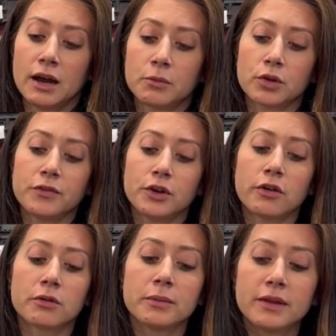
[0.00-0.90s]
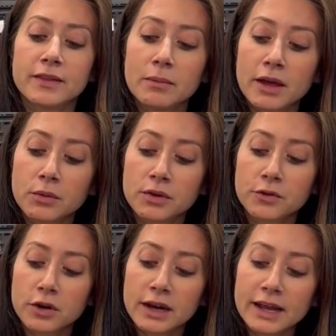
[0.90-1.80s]
Griffin Armament, they make one
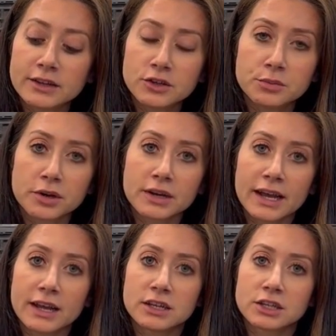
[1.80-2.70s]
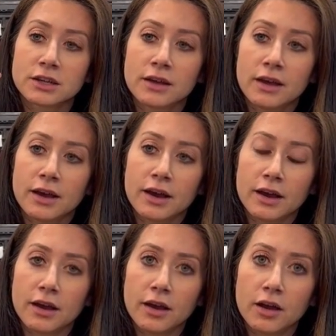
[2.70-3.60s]
for an A2 birdcage
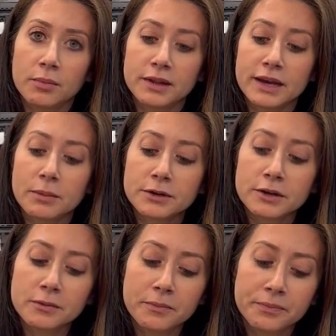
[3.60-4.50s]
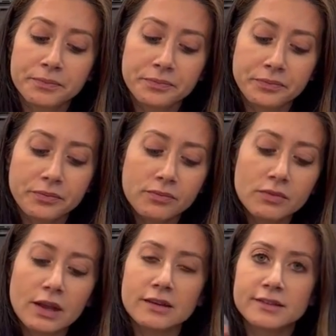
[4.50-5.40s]
hub adapter.
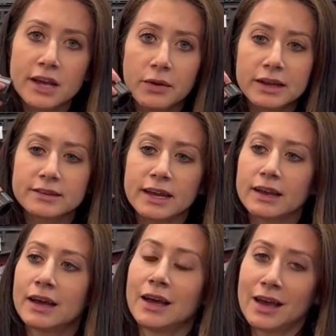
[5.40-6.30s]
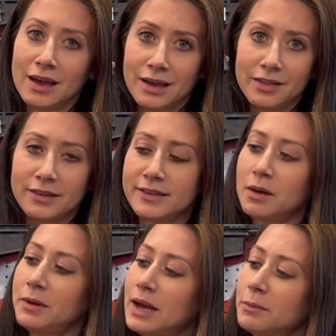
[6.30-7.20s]
So now I can take this
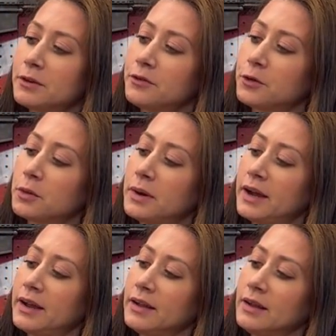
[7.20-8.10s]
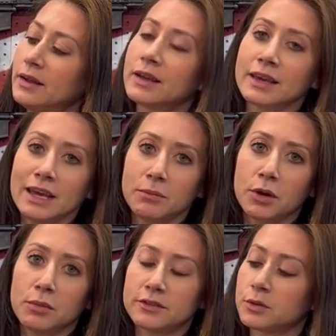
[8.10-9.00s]
hub adapter for my
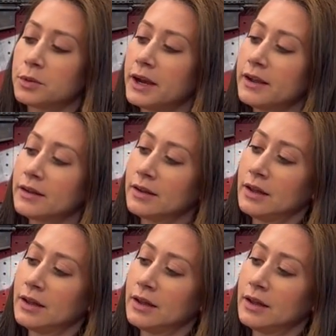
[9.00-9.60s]
Chemo muzzle brake,